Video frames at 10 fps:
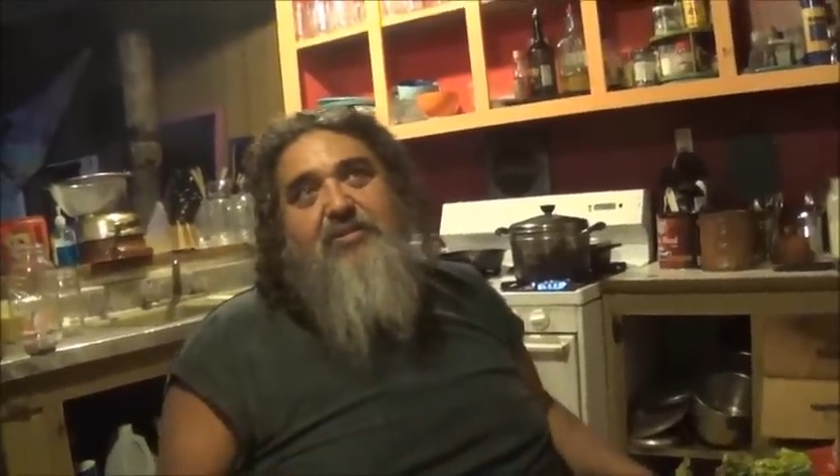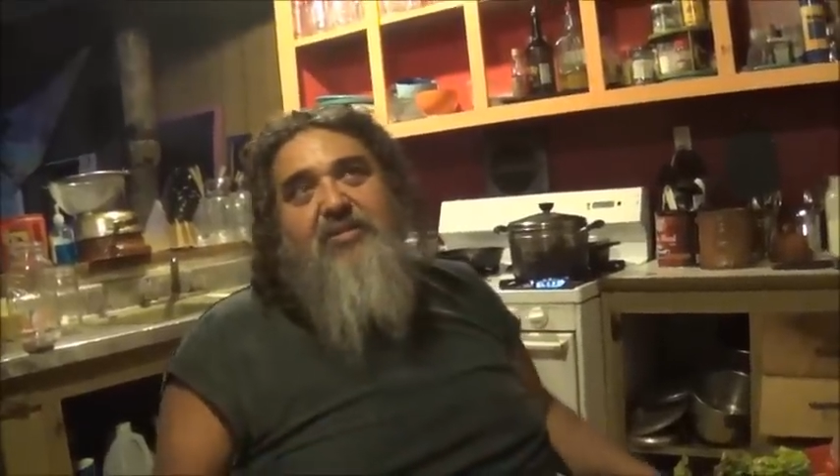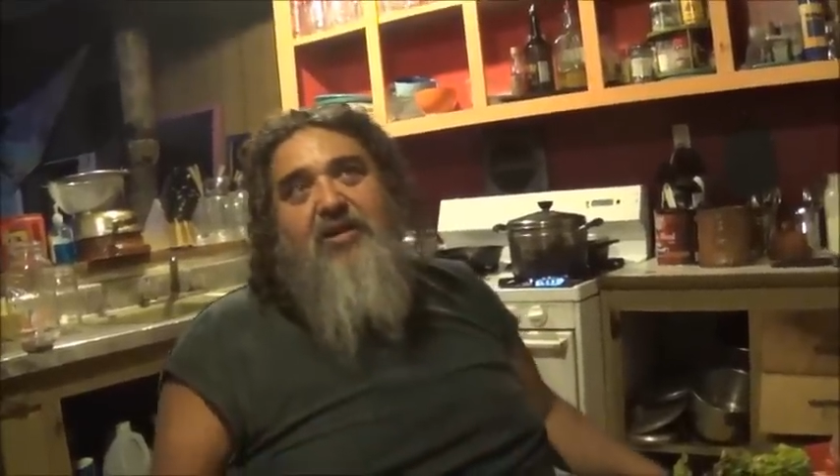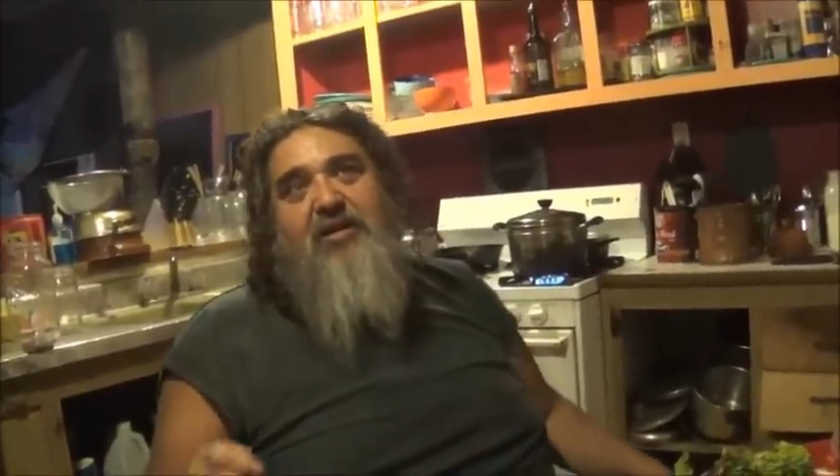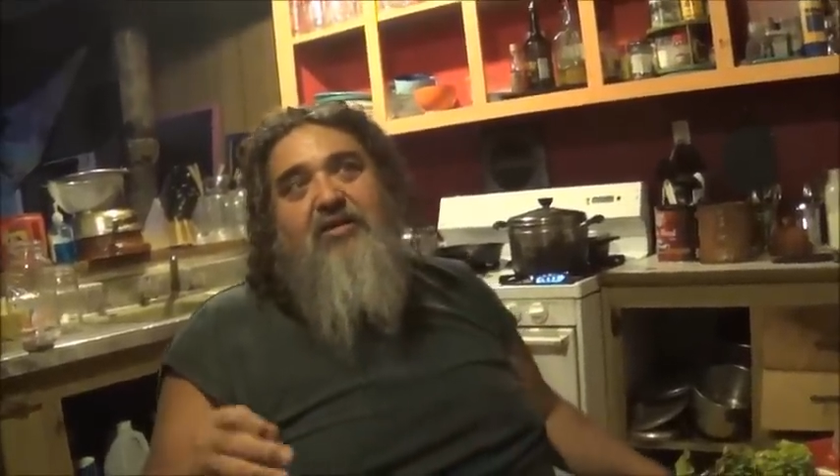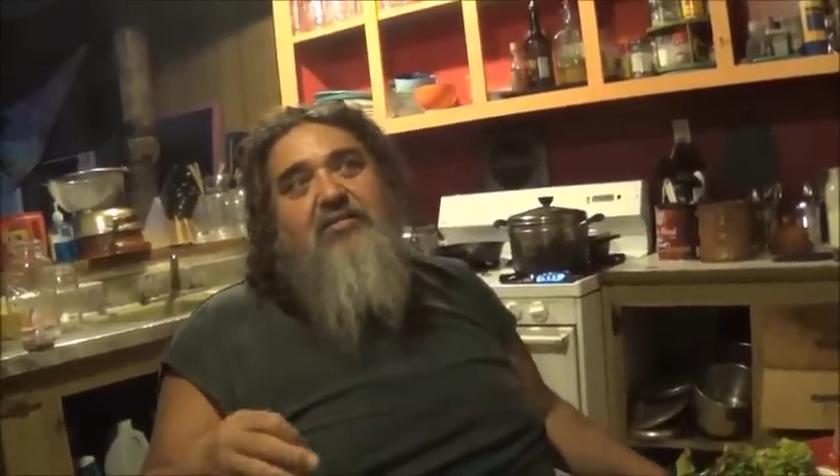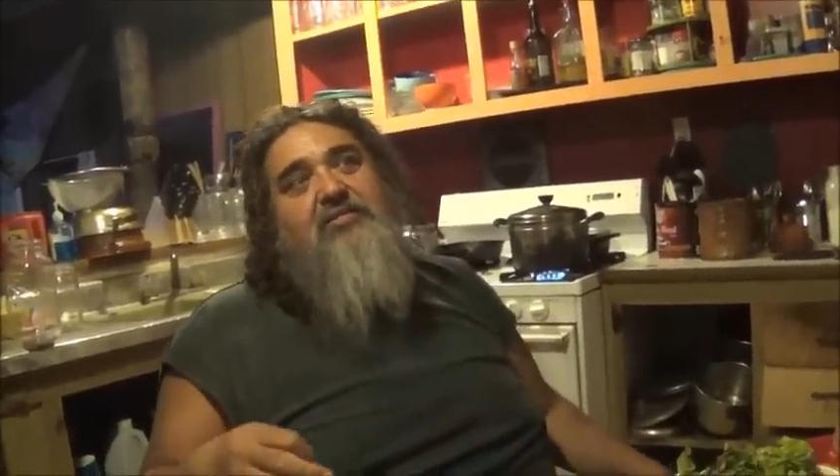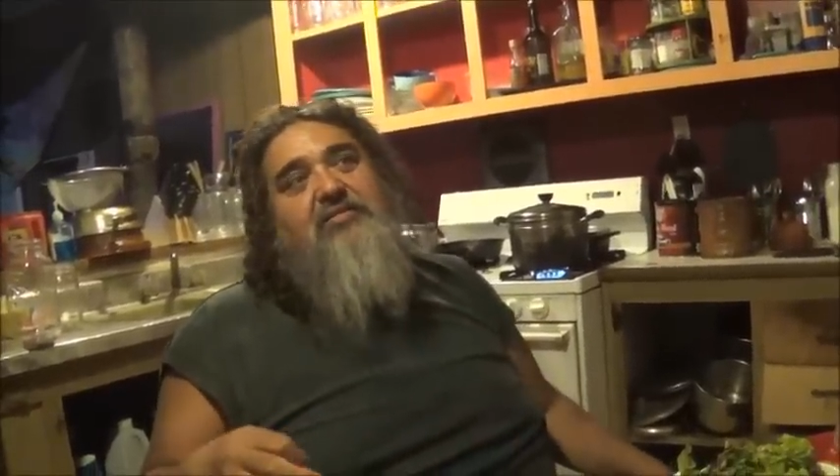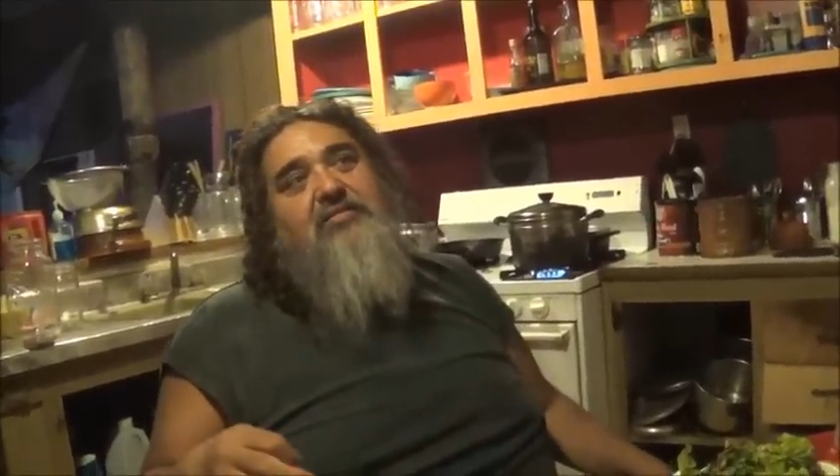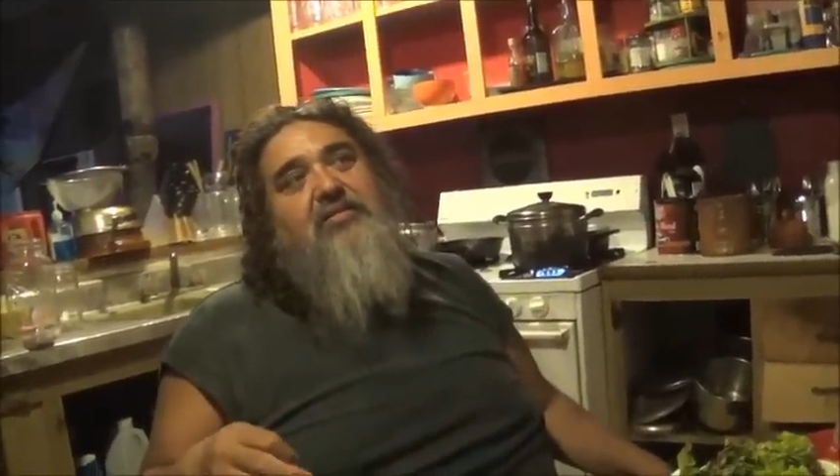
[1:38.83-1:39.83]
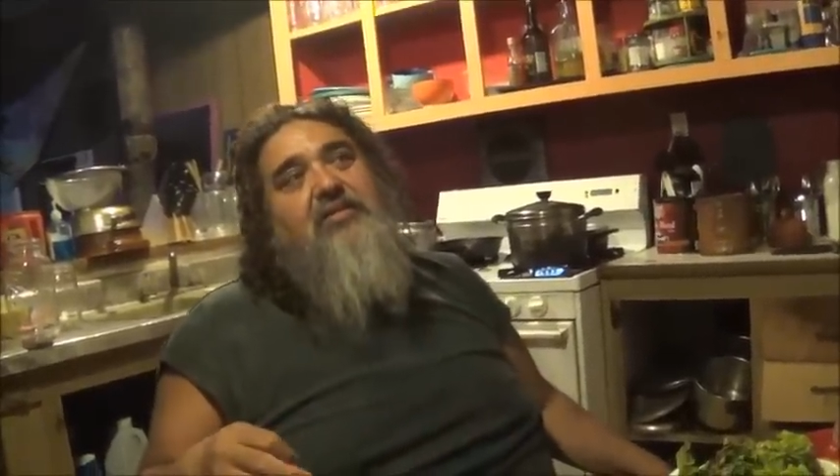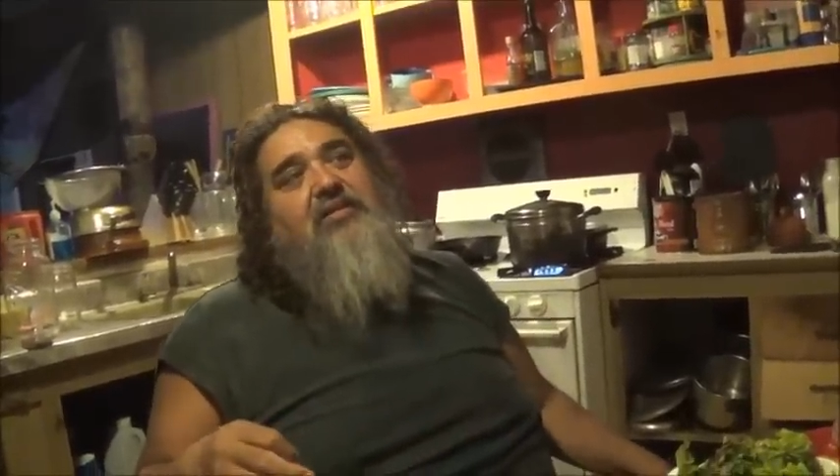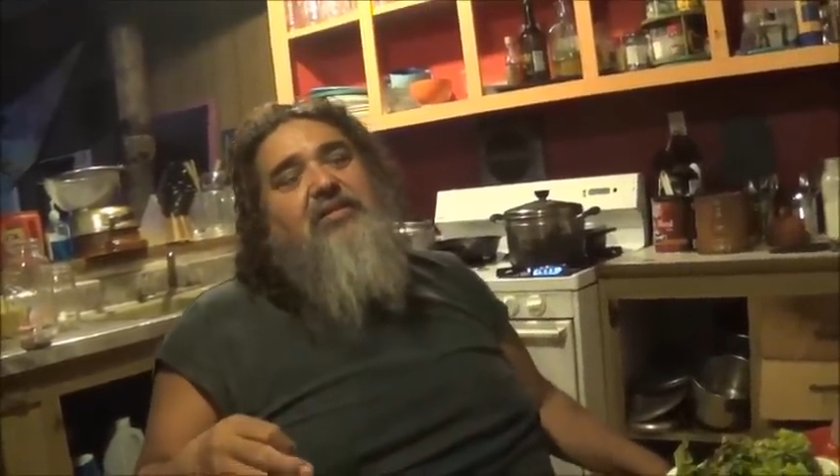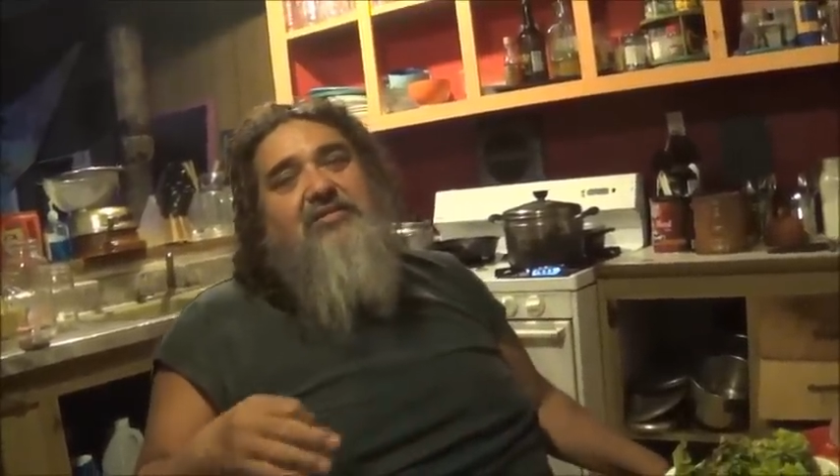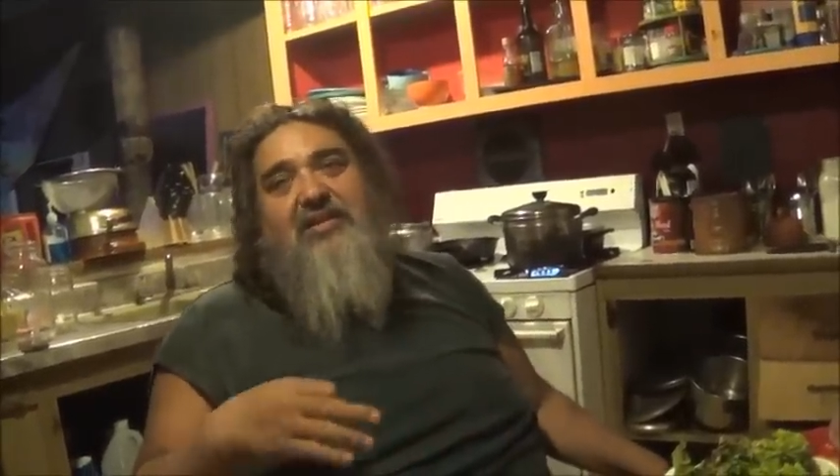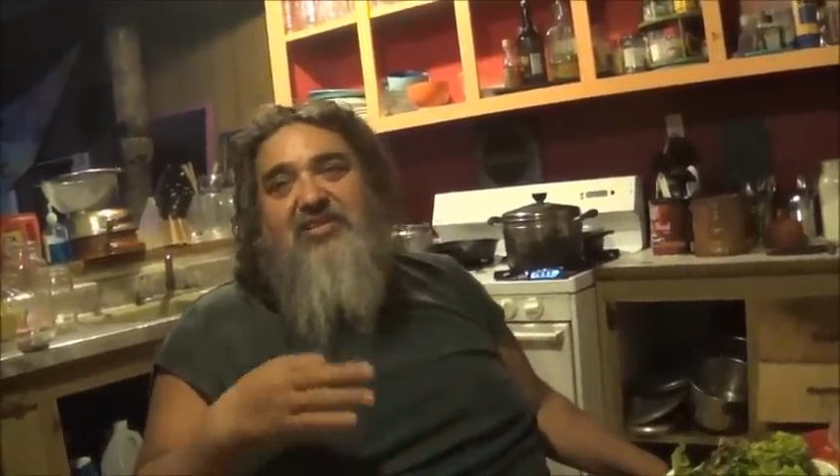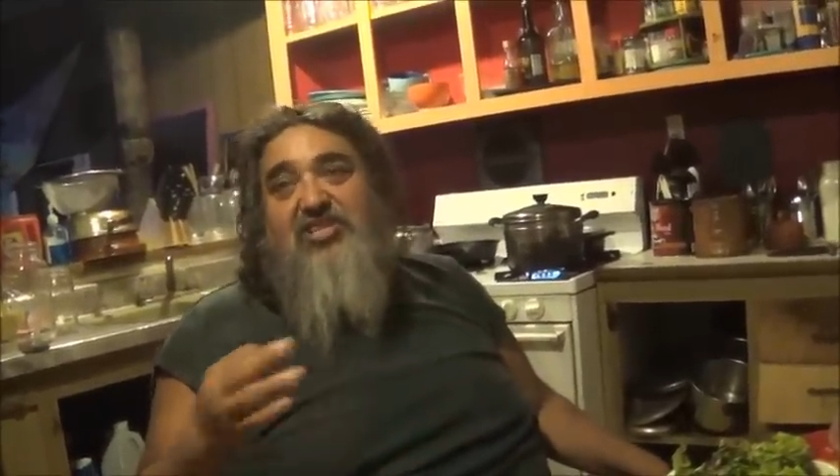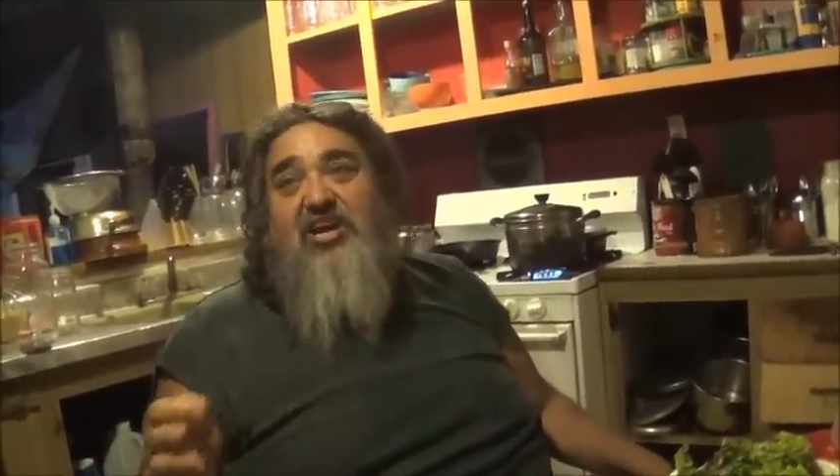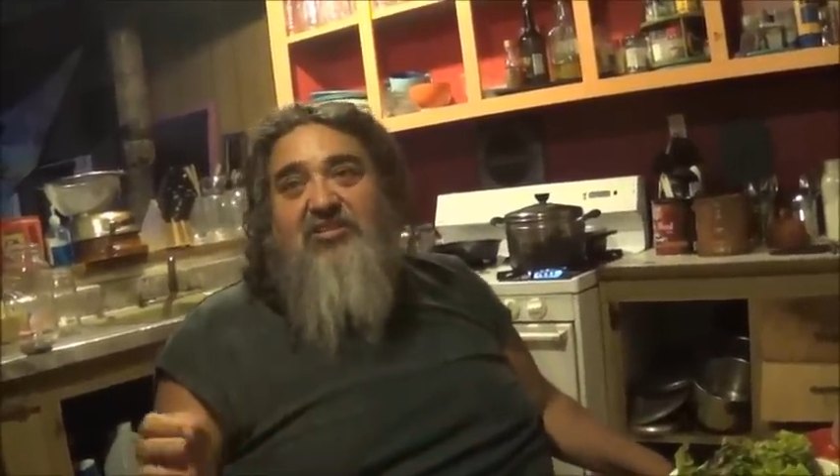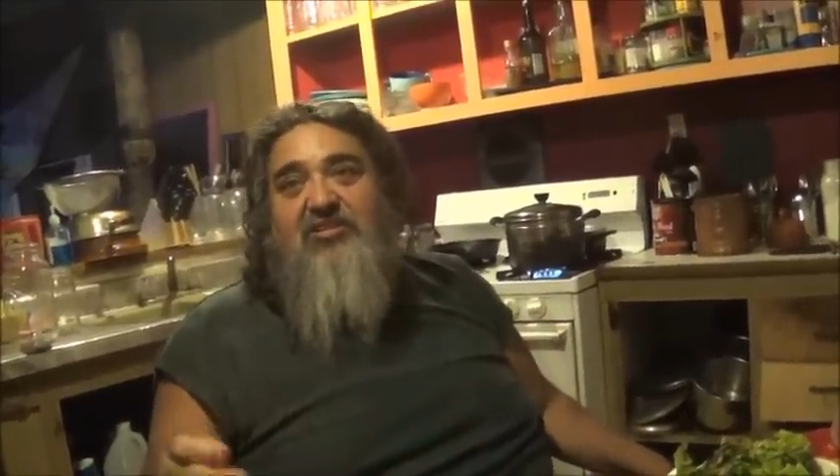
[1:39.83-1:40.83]
dogs. It's like a
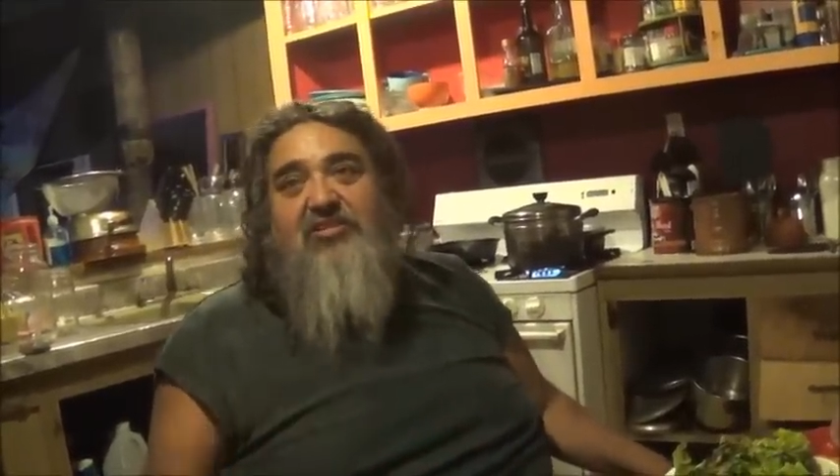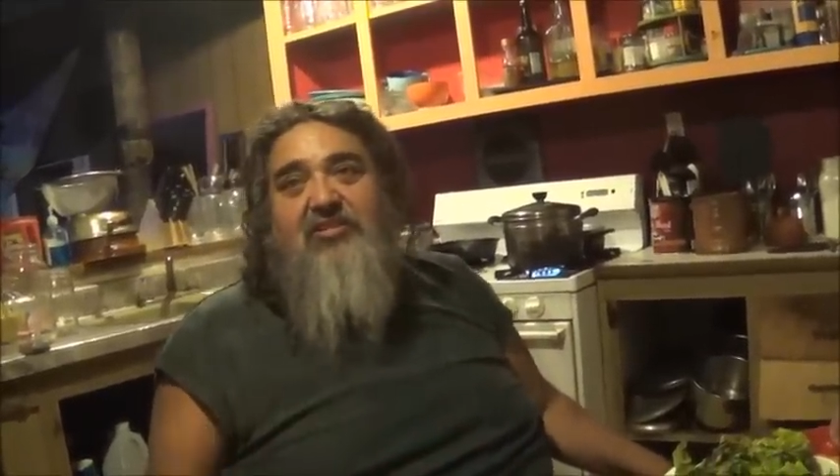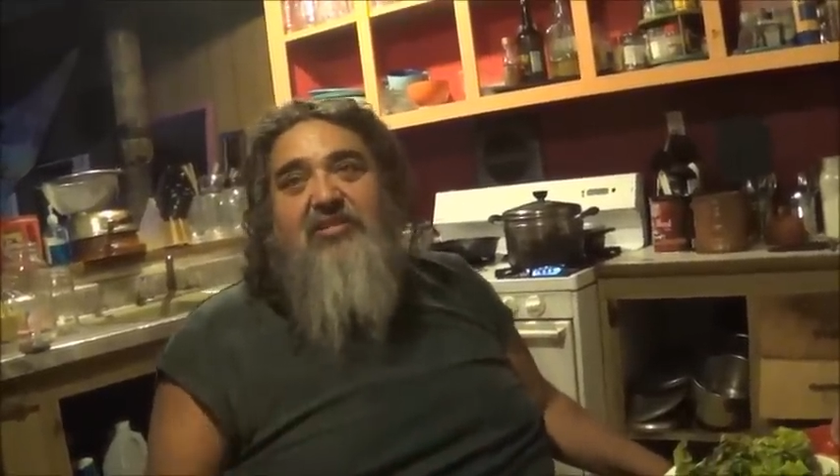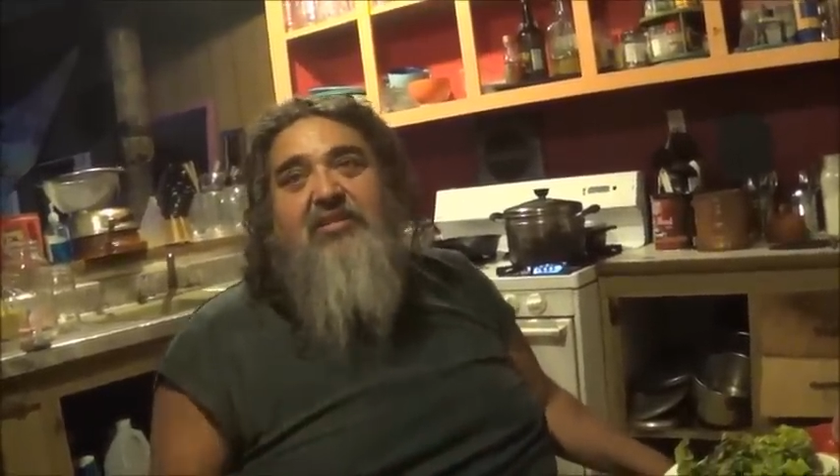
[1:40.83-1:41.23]
shelter.